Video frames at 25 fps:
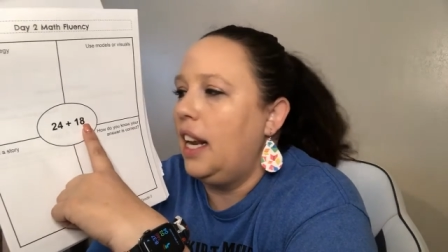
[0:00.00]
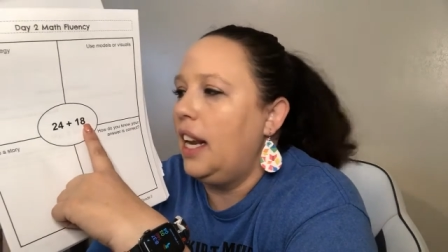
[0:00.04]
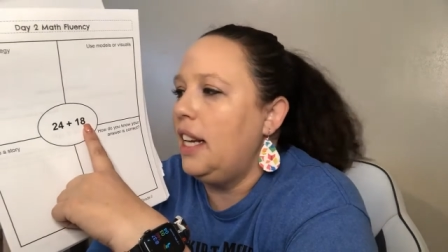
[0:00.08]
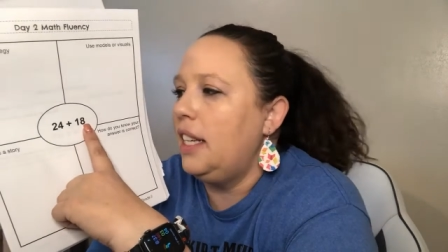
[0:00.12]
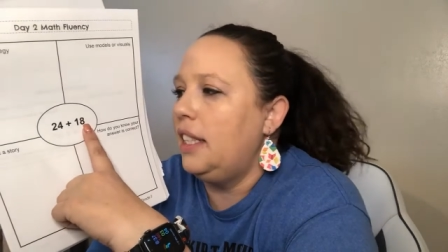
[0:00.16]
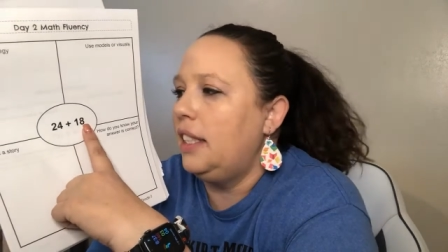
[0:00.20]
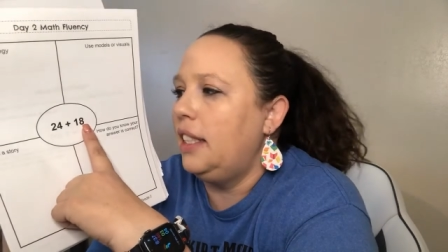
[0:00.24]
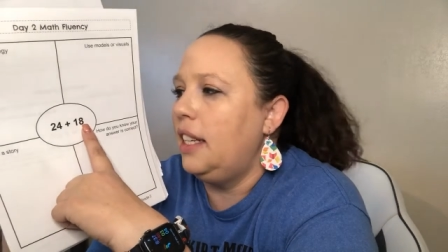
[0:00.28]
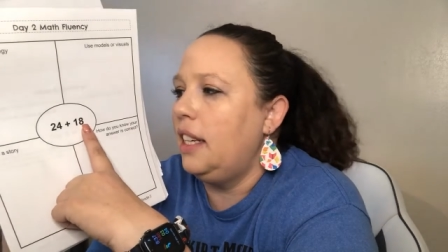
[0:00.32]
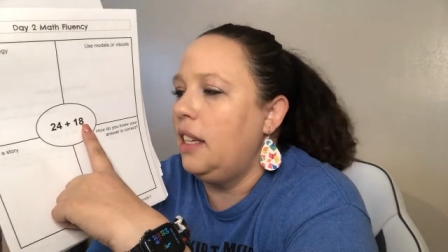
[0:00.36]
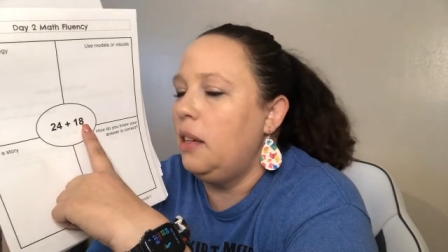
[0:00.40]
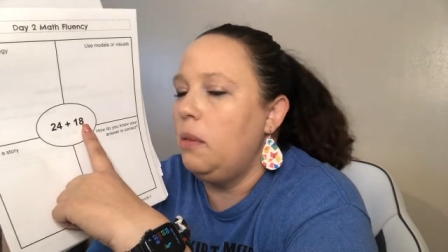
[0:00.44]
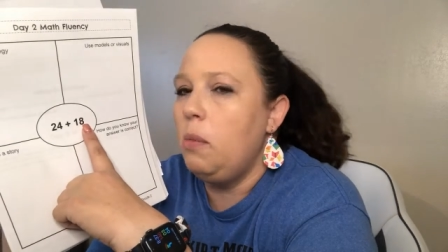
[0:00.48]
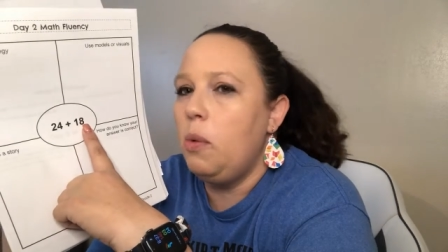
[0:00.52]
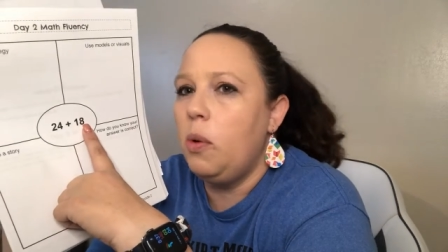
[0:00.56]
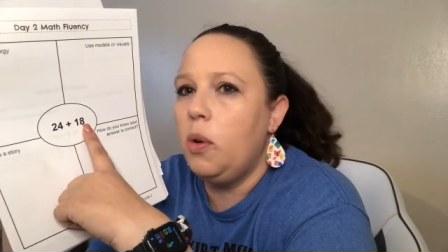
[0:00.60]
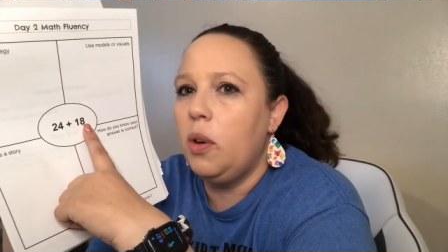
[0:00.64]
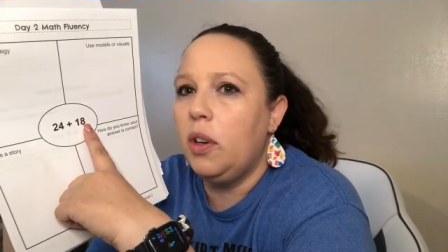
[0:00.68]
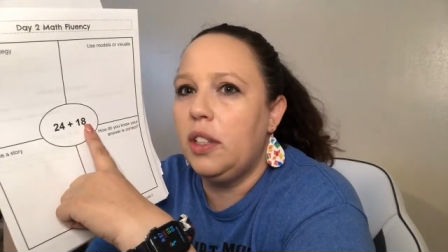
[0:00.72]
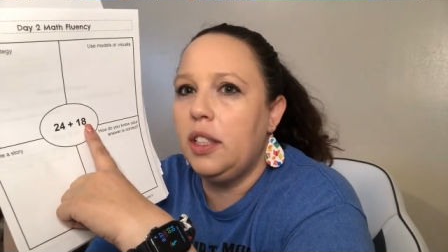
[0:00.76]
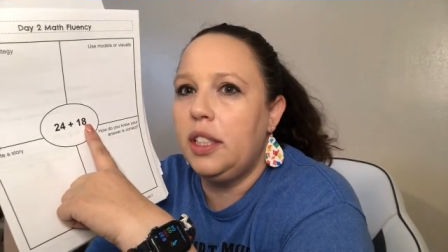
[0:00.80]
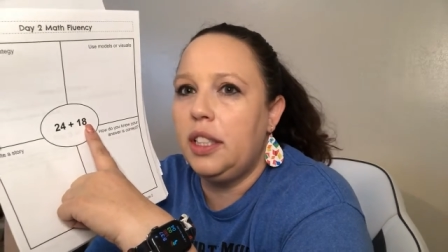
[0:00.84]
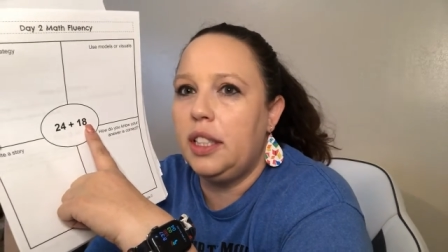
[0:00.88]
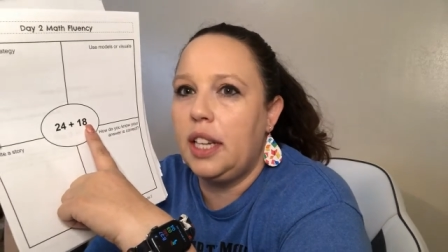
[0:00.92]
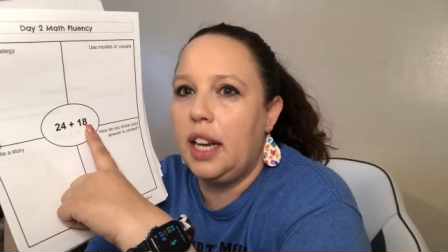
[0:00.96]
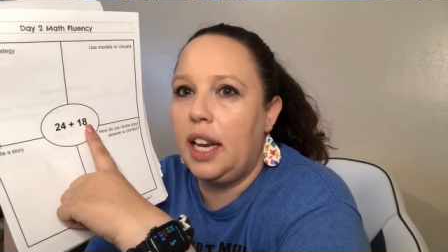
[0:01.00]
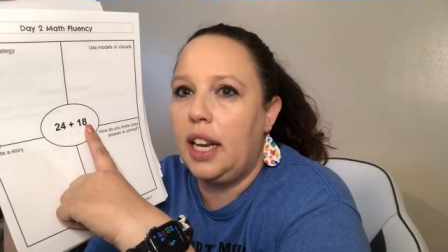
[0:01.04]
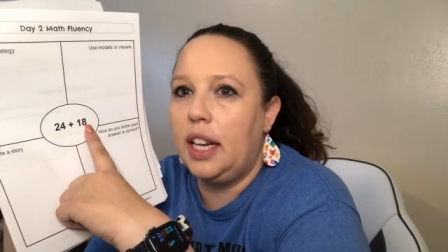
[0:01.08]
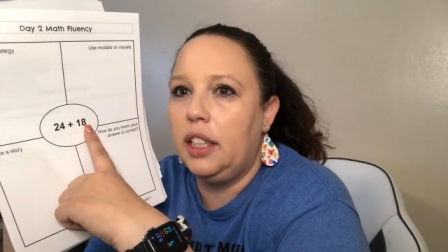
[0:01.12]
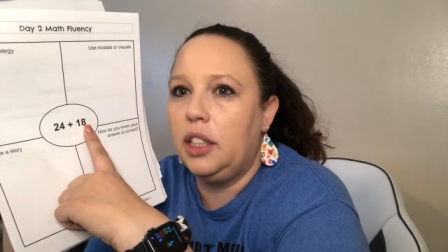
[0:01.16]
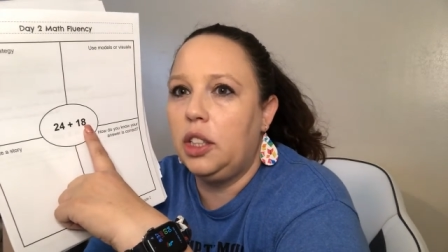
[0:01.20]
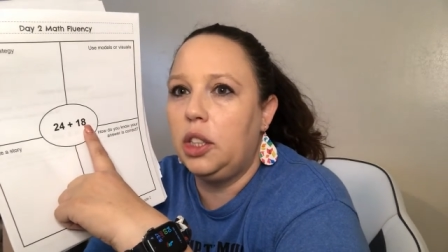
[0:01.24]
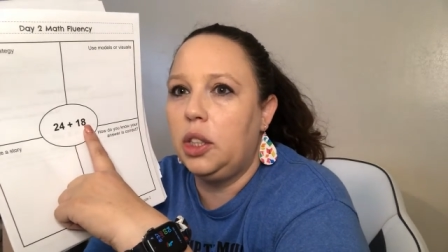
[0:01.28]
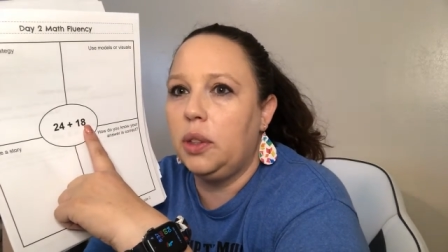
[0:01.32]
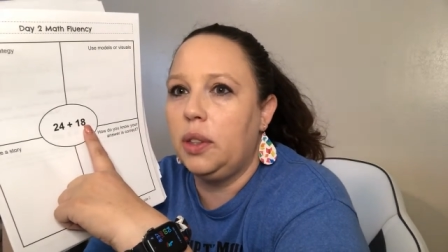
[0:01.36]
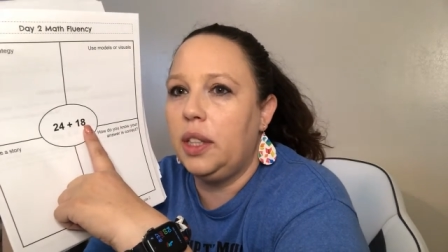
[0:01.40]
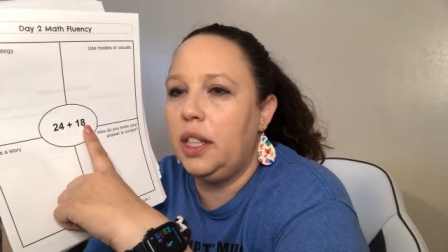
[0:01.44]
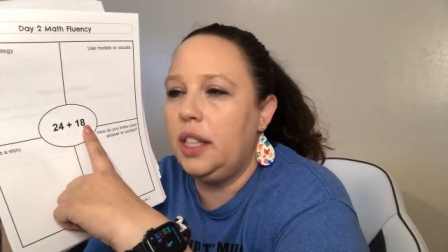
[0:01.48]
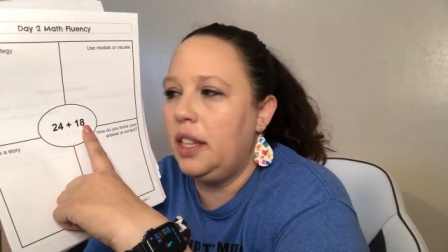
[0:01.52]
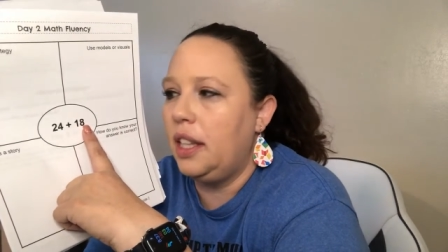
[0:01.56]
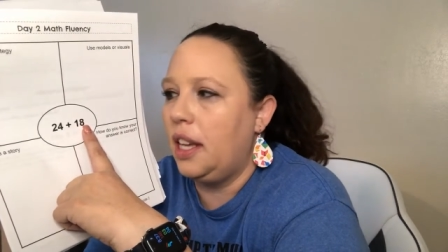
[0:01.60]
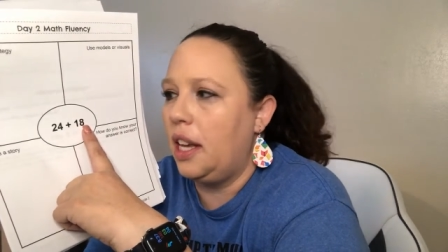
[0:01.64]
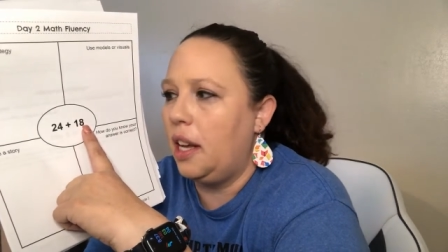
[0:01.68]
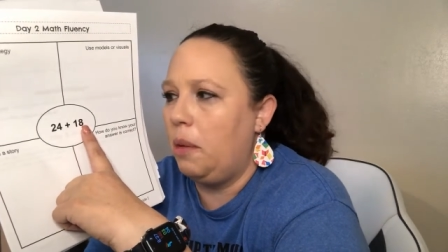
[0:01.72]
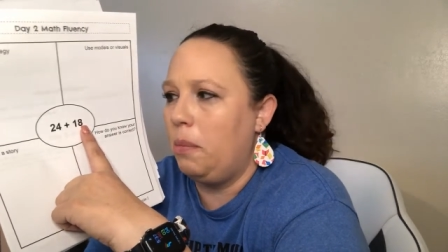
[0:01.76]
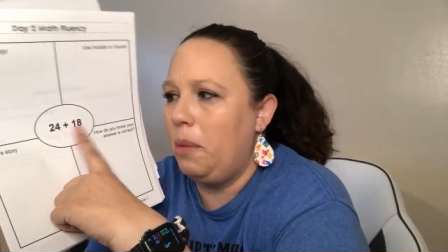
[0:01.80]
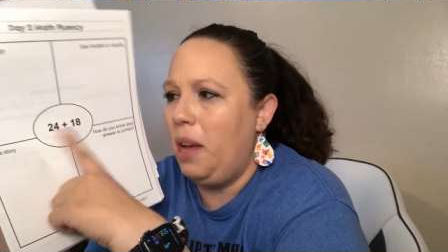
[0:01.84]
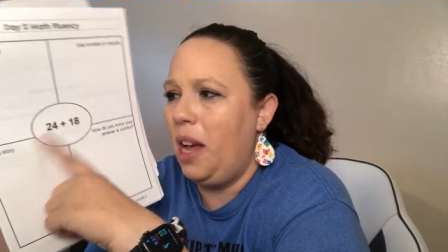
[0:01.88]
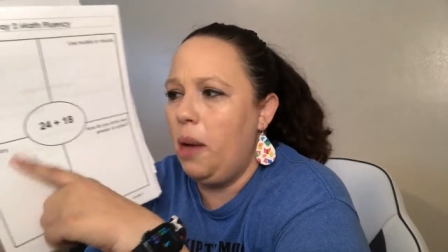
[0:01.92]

18 more snakes join them.